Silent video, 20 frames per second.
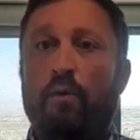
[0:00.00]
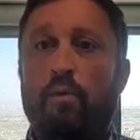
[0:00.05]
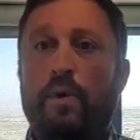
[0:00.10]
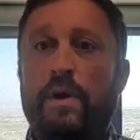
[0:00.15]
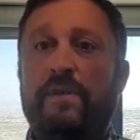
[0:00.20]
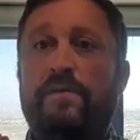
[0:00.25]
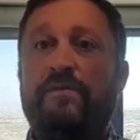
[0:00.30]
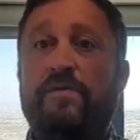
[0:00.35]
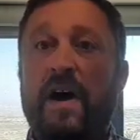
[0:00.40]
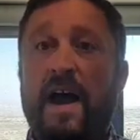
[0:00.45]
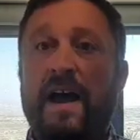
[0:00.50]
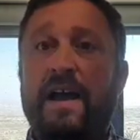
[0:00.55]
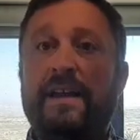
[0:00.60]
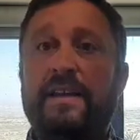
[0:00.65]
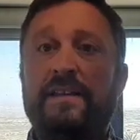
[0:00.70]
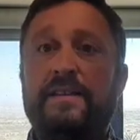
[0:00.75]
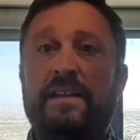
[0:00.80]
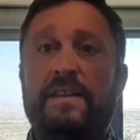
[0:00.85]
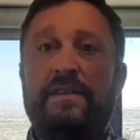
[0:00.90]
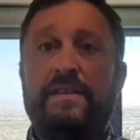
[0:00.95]
We
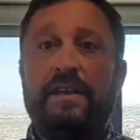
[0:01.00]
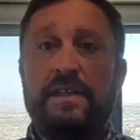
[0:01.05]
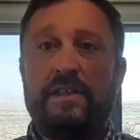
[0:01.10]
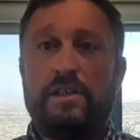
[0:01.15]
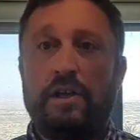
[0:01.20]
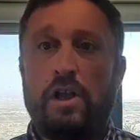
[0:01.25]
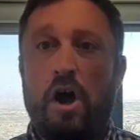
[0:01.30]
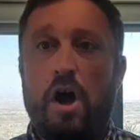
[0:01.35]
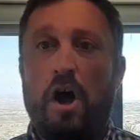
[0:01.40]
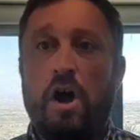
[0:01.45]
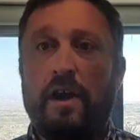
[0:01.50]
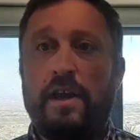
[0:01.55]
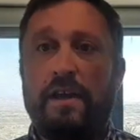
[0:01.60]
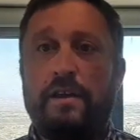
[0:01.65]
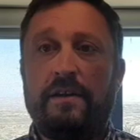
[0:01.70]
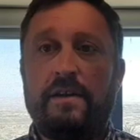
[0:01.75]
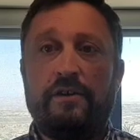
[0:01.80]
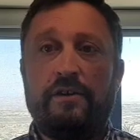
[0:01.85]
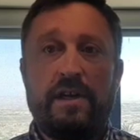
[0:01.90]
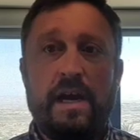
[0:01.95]
find this law
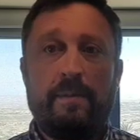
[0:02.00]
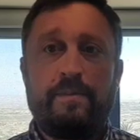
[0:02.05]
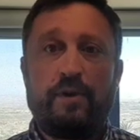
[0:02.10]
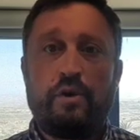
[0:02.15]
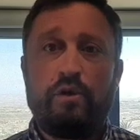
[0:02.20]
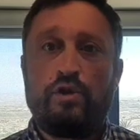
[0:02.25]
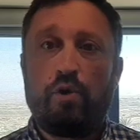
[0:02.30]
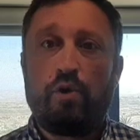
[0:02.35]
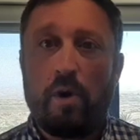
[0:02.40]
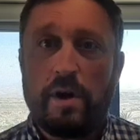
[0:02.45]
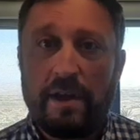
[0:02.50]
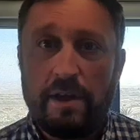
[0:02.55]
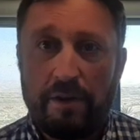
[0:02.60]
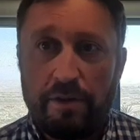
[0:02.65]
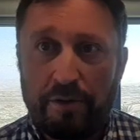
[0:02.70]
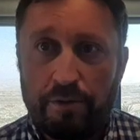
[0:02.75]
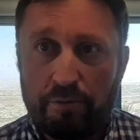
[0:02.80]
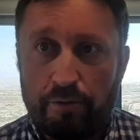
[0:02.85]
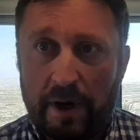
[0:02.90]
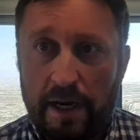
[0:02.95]
in chapter
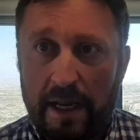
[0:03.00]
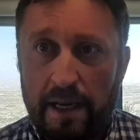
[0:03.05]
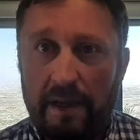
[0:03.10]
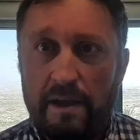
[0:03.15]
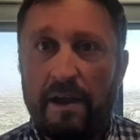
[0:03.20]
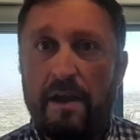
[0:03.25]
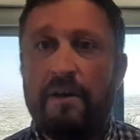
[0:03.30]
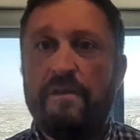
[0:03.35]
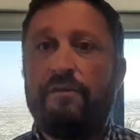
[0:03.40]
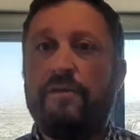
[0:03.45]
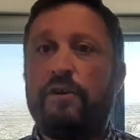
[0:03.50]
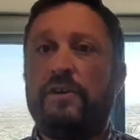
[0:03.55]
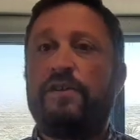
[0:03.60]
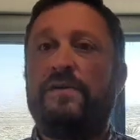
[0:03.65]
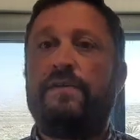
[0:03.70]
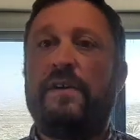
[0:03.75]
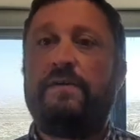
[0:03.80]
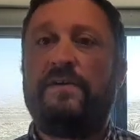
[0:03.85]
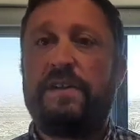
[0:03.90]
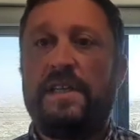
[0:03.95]
23,
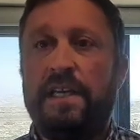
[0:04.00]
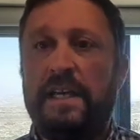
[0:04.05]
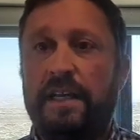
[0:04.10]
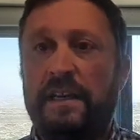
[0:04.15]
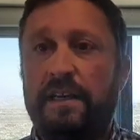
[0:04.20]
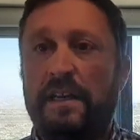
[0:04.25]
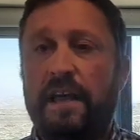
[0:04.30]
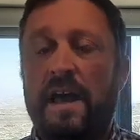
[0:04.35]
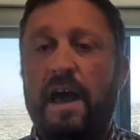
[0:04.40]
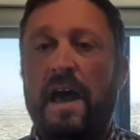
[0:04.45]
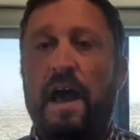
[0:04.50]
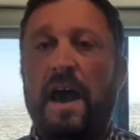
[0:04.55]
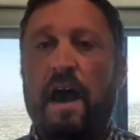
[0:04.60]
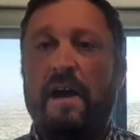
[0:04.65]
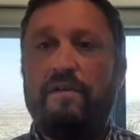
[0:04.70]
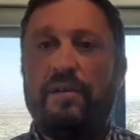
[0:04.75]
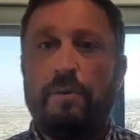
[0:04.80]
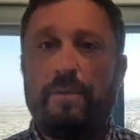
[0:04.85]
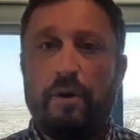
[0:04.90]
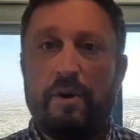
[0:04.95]
verse 15
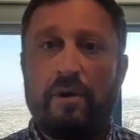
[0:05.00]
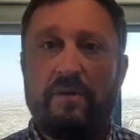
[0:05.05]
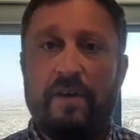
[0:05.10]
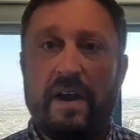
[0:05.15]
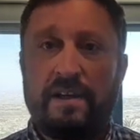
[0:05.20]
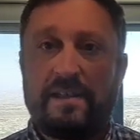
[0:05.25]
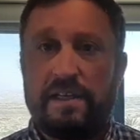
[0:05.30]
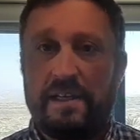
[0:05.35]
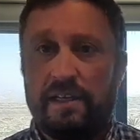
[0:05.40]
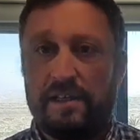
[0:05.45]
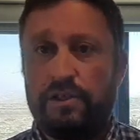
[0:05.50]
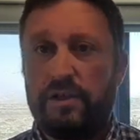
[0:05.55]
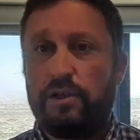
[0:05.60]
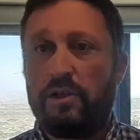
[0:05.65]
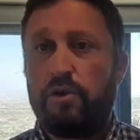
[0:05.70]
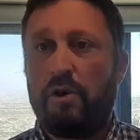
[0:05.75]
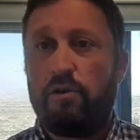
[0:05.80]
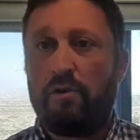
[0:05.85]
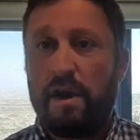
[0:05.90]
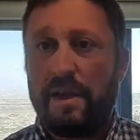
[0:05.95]
of the book of Exodus. The
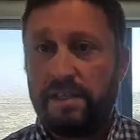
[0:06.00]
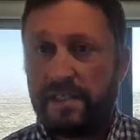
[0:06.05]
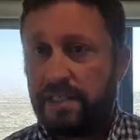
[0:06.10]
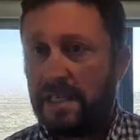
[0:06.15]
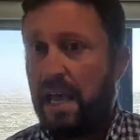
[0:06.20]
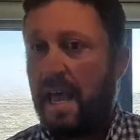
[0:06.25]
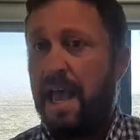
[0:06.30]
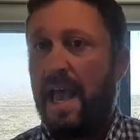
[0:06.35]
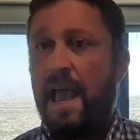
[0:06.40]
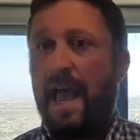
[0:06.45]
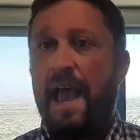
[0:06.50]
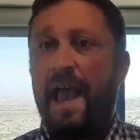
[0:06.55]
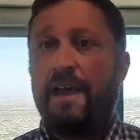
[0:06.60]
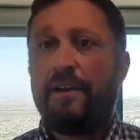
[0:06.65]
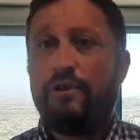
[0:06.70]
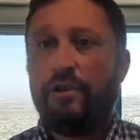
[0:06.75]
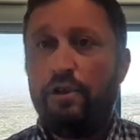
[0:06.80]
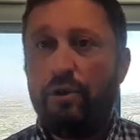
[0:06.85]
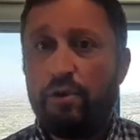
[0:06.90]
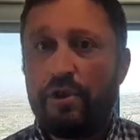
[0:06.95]
Torah writes,
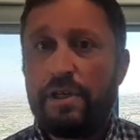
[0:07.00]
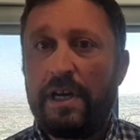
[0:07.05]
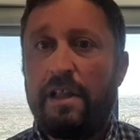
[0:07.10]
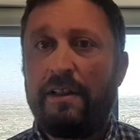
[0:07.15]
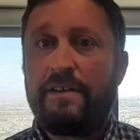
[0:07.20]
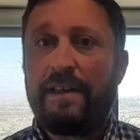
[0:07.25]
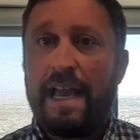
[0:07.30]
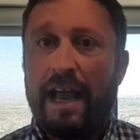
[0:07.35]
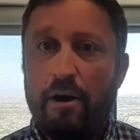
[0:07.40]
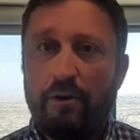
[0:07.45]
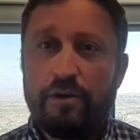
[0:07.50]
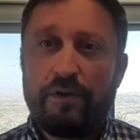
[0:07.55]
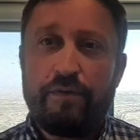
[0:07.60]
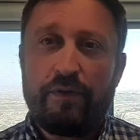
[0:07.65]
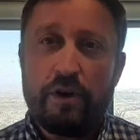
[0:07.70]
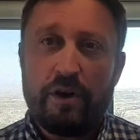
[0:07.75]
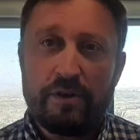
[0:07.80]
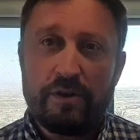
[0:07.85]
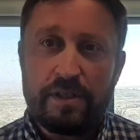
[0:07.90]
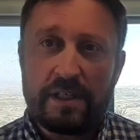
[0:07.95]
"And you shall count
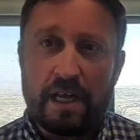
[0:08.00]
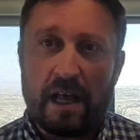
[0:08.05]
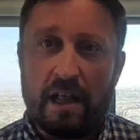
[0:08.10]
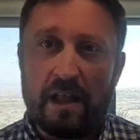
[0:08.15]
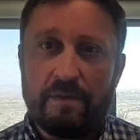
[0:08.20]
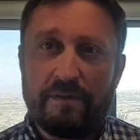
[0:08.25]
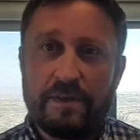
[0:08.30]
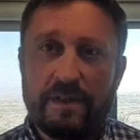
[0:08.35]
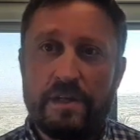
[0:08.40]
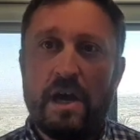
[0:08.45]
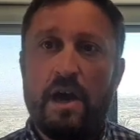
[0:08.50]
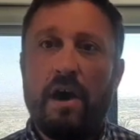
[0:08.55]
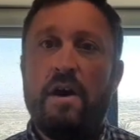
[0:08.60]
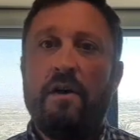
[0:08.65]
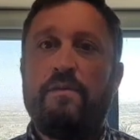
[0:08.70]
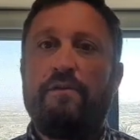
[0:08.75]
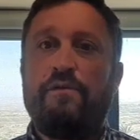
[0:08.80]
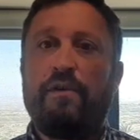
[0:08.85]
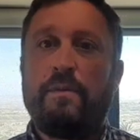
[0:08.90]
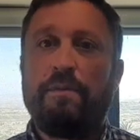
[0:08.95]
for yourselves
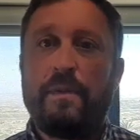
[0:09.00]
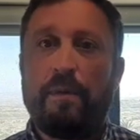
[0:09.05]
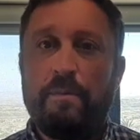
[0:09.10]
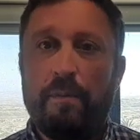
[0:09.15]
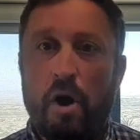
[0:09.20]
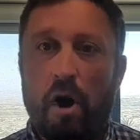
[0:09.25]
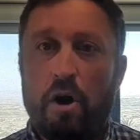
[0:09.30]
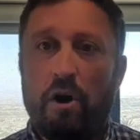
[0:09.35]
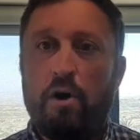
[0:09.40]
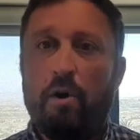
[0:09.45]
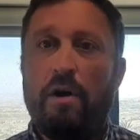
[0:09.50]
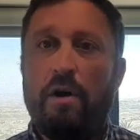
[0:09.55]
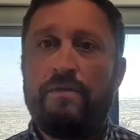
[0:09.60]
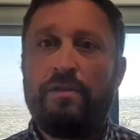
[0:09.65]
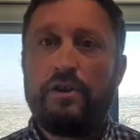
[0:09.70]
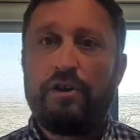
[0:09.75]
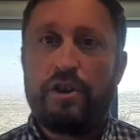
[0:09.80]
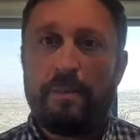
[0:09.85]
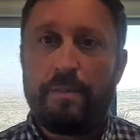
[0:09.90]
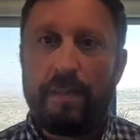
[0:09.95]
from the morrow
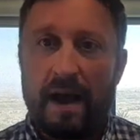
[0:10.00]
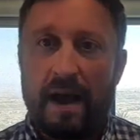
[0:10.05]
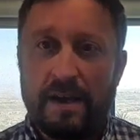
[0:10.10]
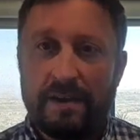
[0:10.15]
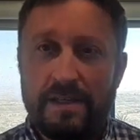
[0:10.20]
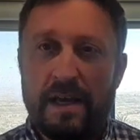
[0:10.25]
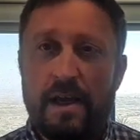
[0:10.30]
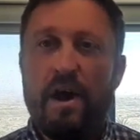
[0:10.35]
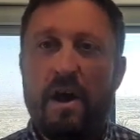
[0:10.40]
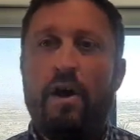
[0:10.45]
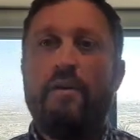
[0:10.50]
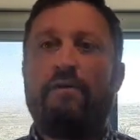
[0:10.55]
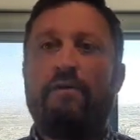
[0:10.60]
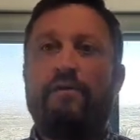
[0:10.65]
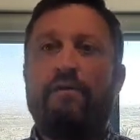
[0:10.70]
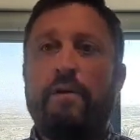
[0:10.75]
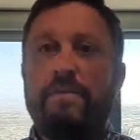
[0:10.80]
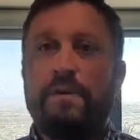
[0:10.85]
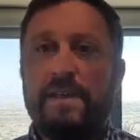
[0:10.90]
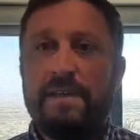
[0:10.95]
of the Shabbat,
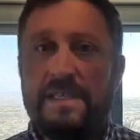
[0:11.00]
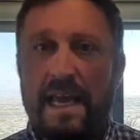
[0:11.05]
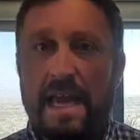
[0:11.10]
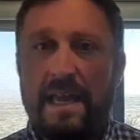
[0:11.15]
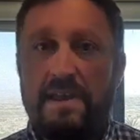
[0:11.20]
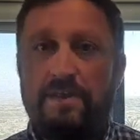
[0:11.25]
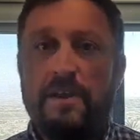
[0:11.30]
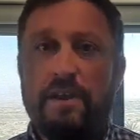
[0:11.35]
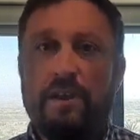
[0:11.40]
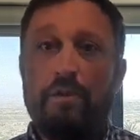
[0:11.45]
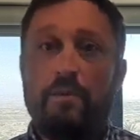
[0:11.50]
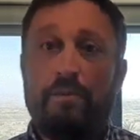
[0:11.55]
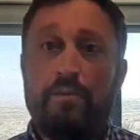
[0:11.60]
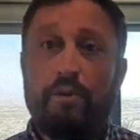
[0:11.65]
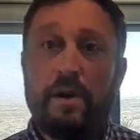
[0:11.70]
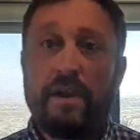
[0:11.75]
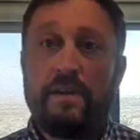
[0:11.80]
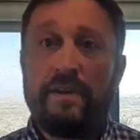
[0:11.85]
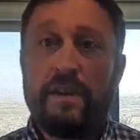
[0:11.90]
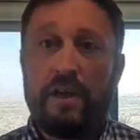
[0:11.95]
from the day that you
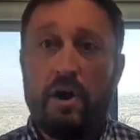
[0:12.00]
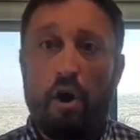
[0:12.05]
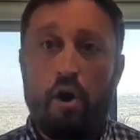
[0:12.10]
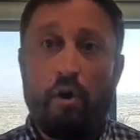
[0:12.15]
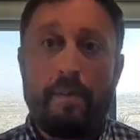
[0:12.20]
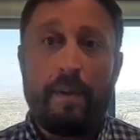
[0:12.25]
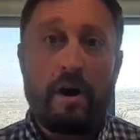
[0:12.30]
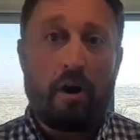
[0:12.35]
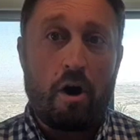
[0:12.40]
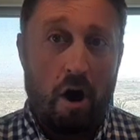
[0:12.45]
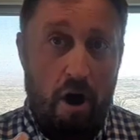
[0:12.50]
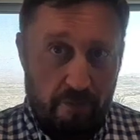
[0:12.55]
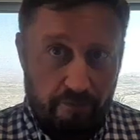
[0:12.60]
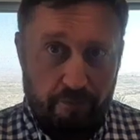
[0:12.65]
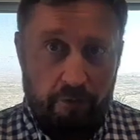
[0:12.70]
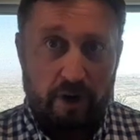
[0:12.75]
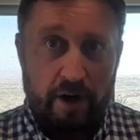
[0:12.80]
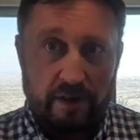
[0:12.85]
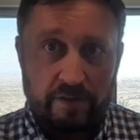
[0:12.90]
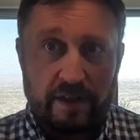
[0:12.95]
bring the Omer
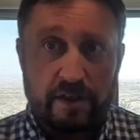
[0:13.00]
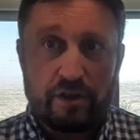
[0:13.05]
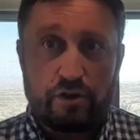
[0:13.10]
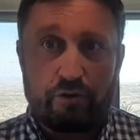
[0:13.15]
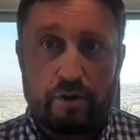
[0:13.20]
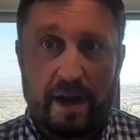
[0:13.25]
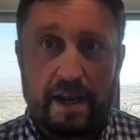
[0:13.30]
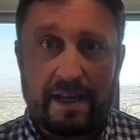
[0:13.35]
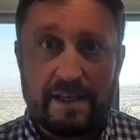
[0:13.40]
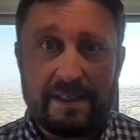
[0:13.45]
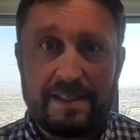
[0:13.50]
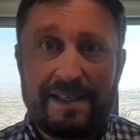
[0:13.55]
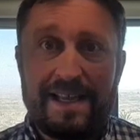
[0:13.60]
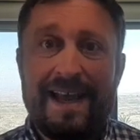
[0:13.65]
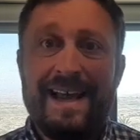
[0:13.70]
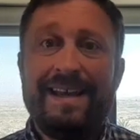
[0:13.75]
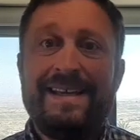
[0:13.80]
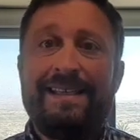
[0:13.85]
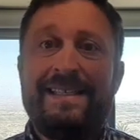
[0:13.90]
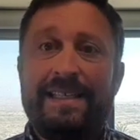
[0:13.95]
offering that's raised,
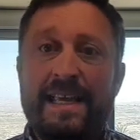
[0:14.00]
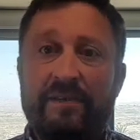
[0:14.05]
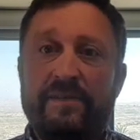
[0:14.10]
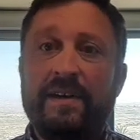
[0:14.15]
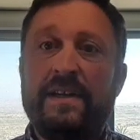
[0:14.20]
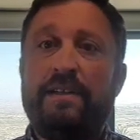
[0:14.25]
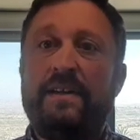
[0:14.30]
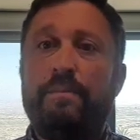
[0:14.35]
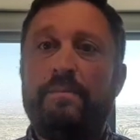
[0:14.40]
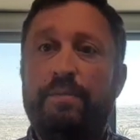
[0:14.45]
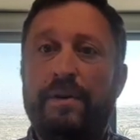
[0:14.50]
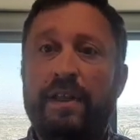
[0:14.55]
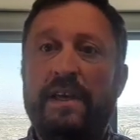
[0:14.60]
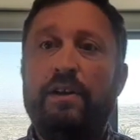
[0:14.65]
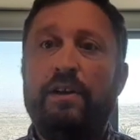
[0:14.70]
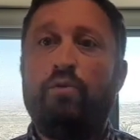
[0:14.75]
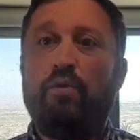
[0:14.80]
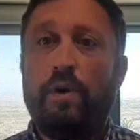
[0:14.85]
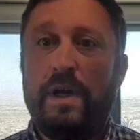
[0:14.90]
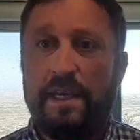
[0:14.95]
7
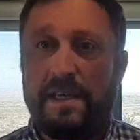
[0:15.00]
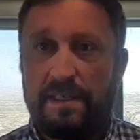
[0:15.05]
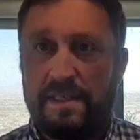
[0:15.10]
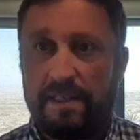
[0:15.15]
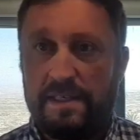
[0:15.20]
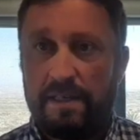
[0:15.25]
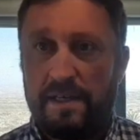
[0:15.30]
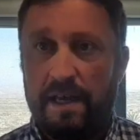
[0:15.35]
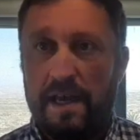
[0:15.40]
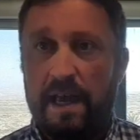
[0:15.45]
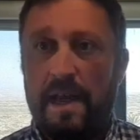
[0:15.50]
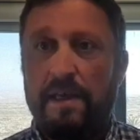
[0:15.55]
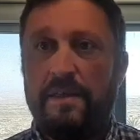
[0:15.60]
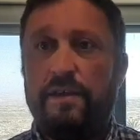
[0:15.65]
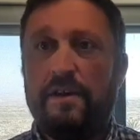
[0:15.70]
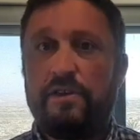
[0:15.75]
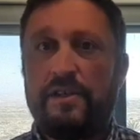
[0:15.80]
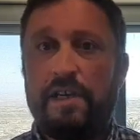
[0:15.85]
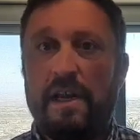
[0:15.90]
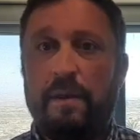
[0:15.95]
complete weeks
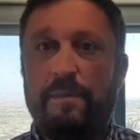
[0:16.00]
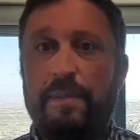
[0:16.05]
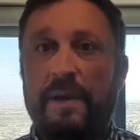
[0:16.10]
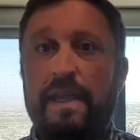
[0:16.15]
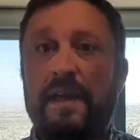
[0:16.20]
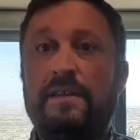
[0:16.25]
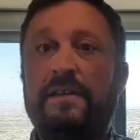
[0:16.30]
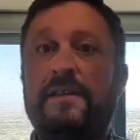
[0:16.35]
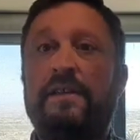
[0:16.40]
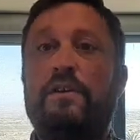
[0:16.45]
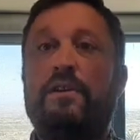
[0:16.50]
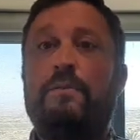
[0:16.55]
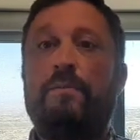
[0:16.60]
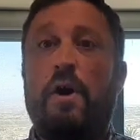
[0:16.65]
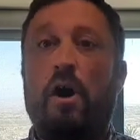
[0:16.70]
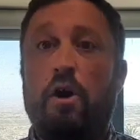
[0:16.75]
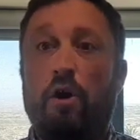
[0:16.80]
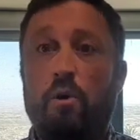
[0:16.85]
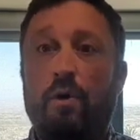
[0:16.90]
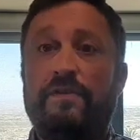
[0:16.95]
there shall be until the
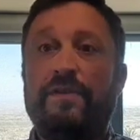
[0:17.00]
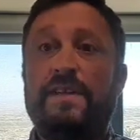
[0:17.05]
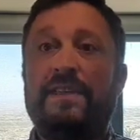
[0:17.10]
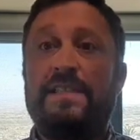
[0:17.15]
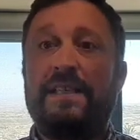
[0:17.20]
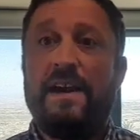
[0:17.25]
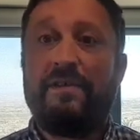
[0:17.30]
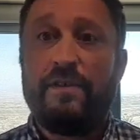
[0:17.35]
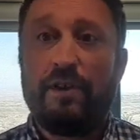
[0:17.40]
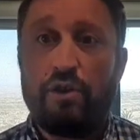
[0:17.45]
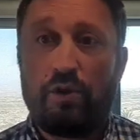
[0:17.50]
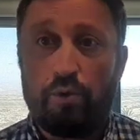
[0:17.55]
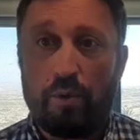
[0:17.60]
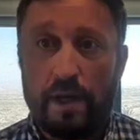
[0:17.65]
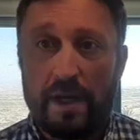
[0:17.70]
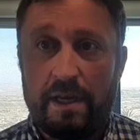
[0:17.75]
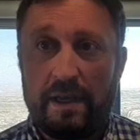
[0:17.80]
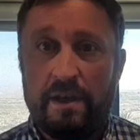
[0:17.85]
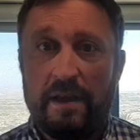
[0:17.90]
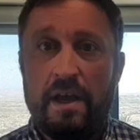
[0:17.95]
morrow of the 7th
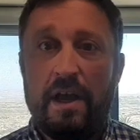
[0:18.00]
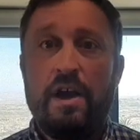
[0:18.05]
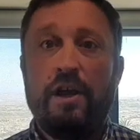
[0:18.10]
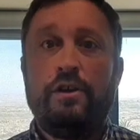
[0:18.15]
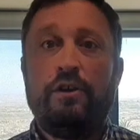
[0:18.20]
week.